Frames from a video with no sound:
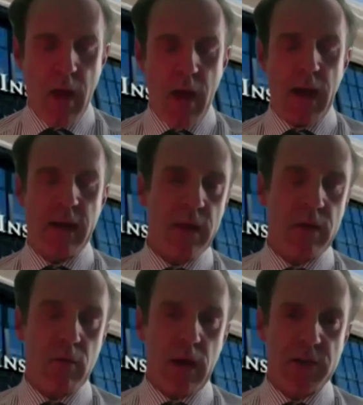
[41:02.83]

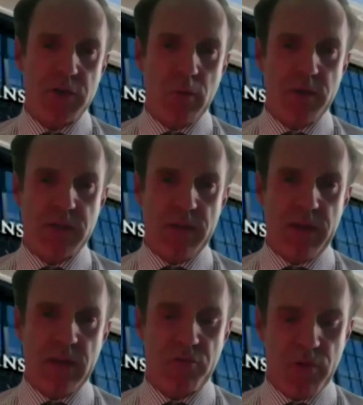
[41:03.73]
Another issue which I
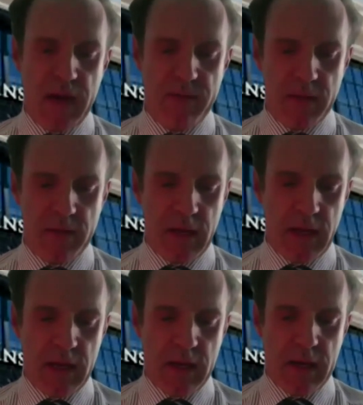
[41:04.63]
think is driving
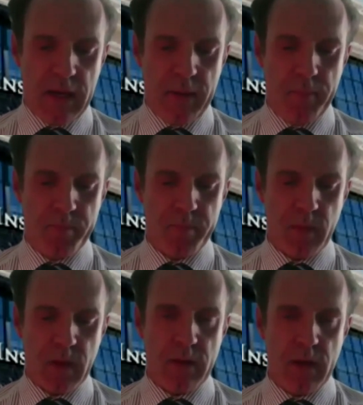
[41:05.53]
the
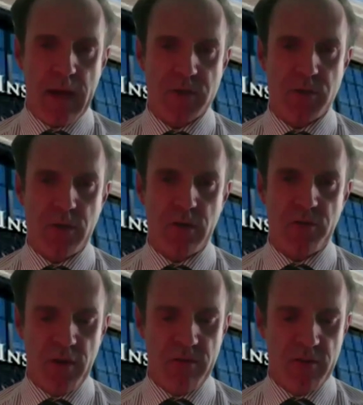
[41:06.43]
national
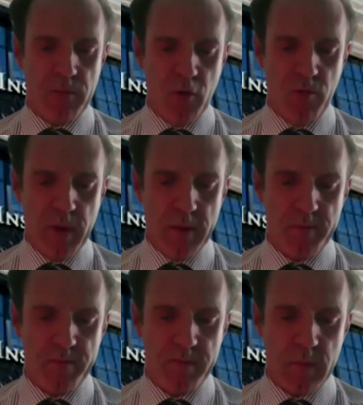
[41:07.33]
conservative movement,
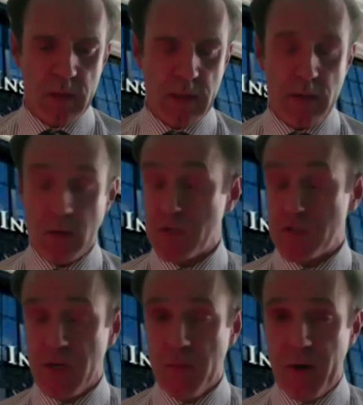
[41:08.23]
not just
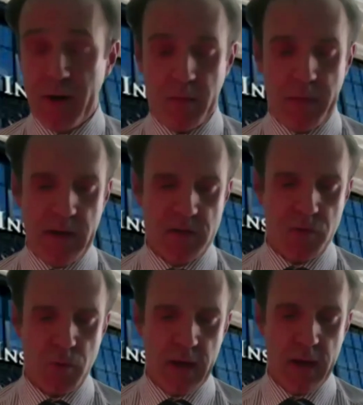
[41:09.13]
in America but
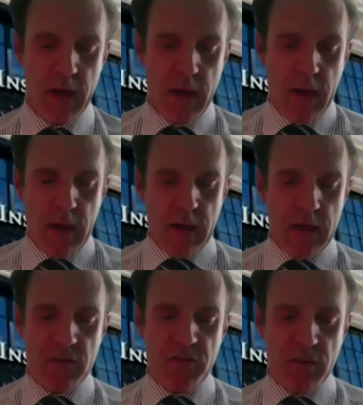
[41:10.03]
elsewhere,
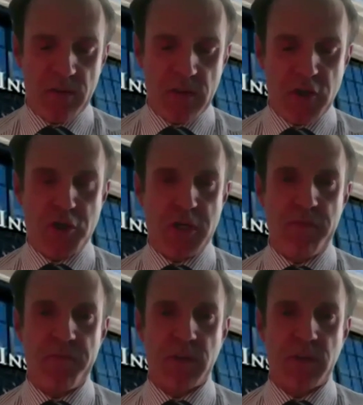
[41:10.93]
is the shift